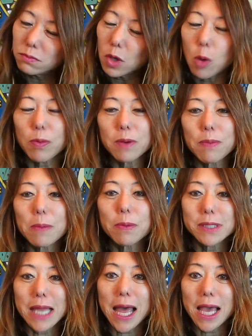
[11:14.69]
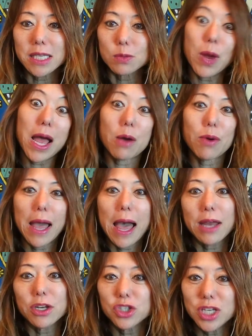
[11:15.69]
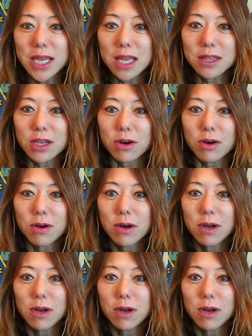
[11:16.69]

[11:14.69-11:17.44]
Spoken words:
opened people's eyes. Wow, how did she get there?